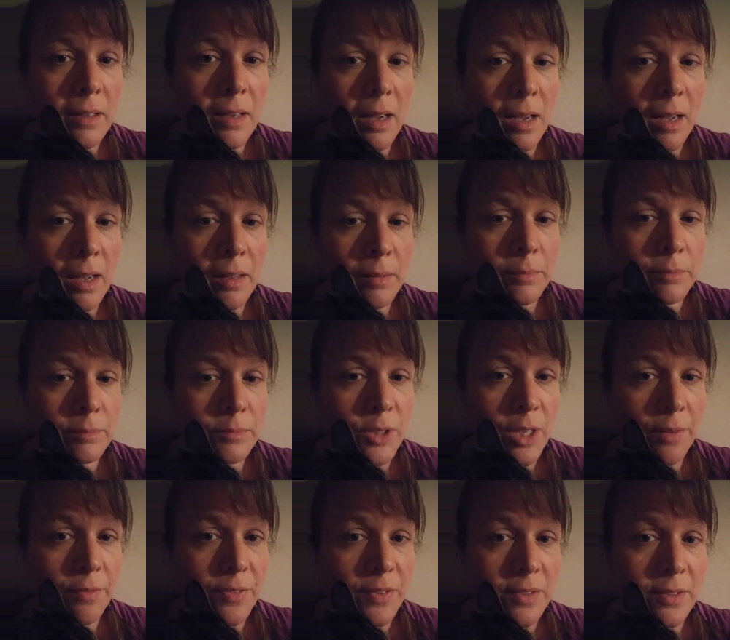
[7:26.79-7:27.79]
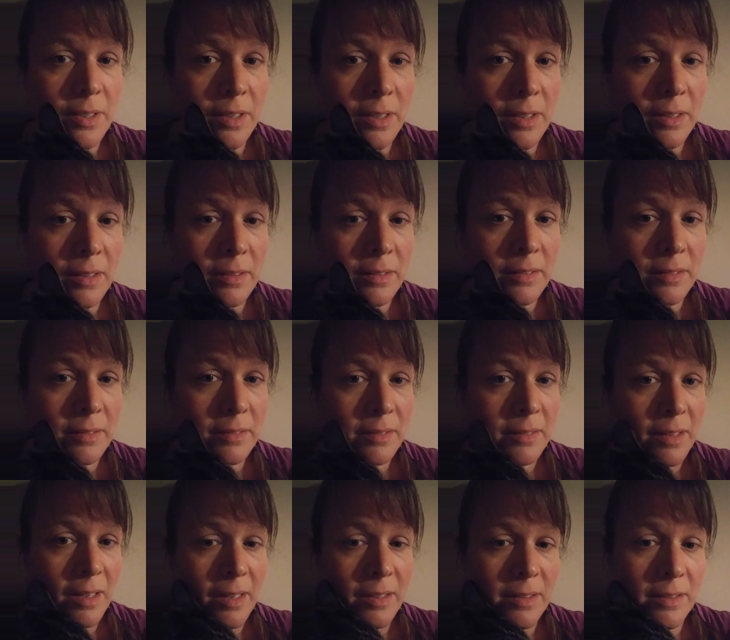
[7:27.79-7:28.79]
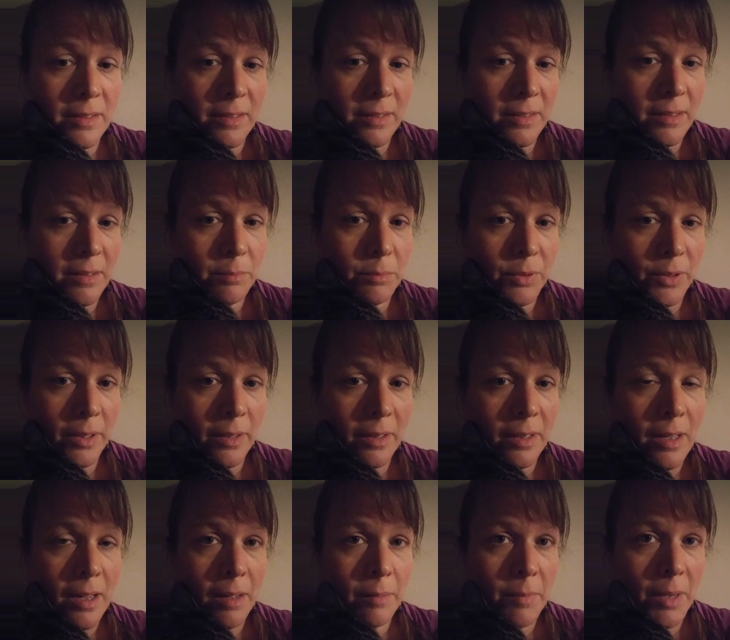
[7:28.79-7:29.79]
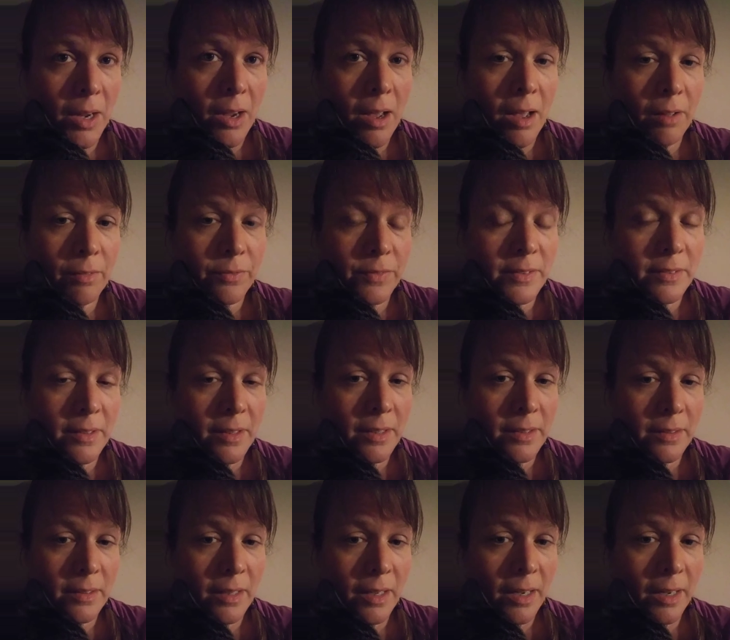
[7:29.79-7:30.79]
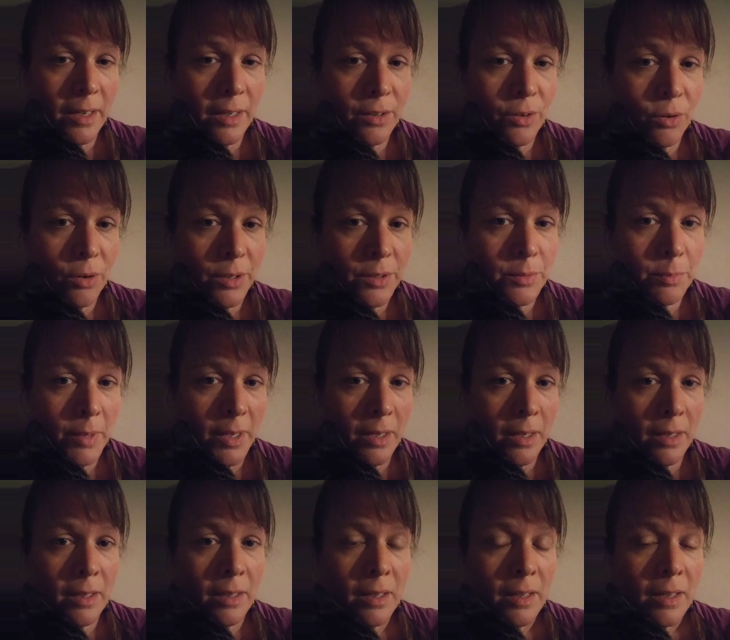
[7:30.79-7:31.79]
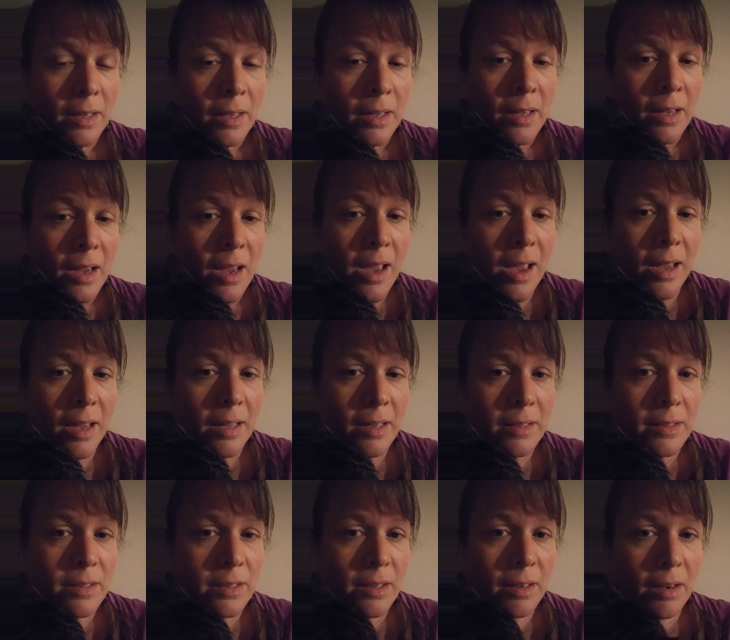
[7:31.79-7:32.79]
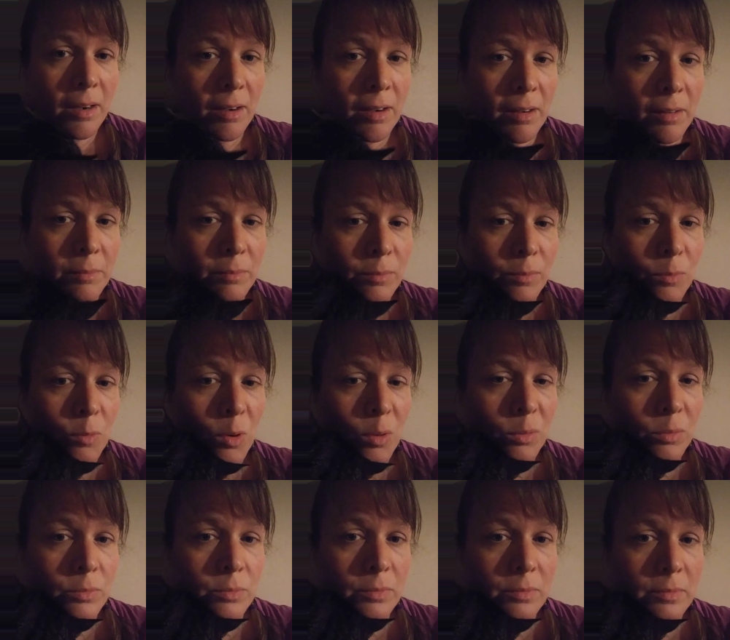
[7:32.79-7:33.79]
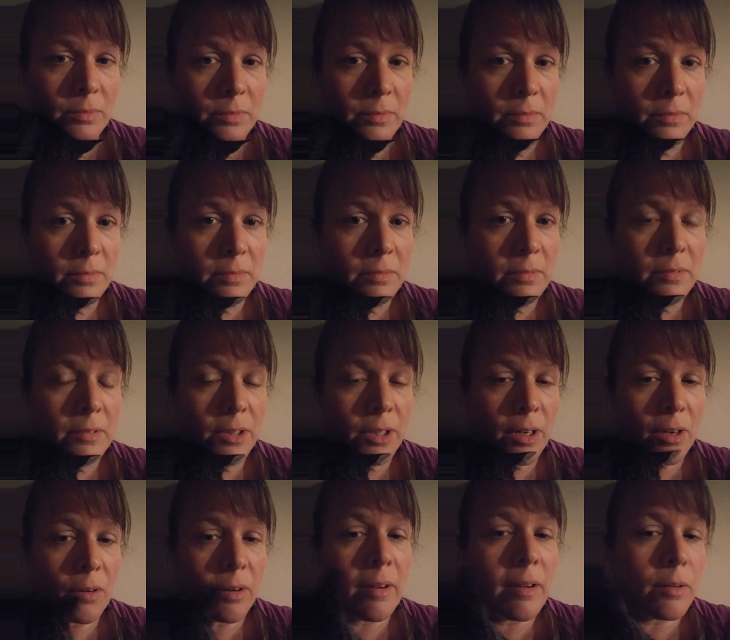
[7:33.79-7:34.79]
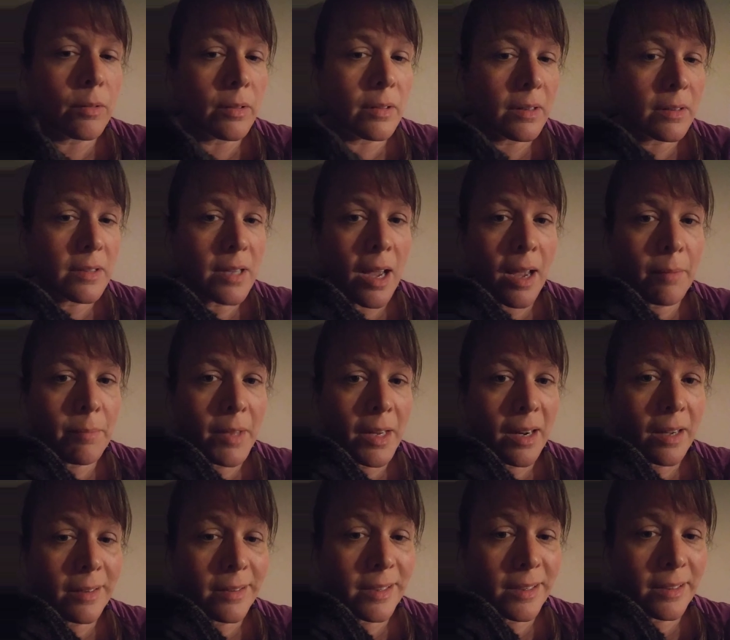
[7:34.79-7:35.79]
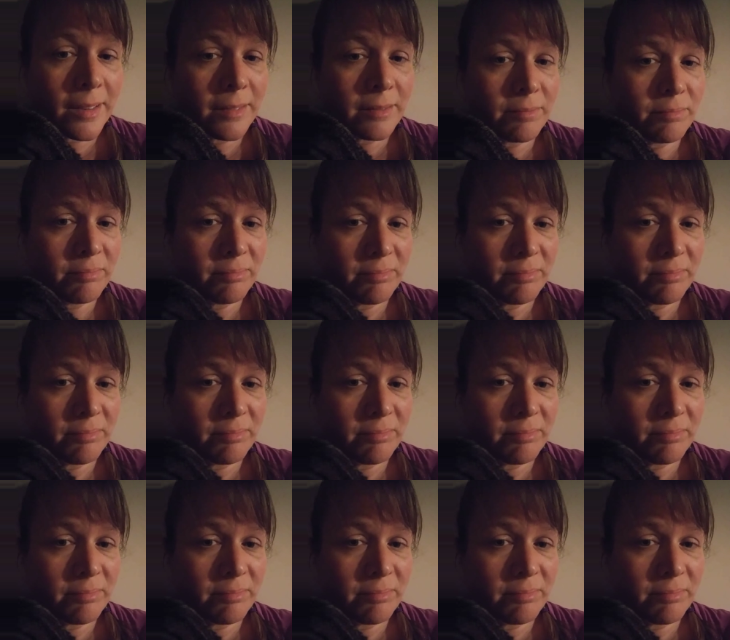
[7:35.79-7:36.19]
Jefferson has completely cut me off, and he ignores me, and won't, you know, the time that I did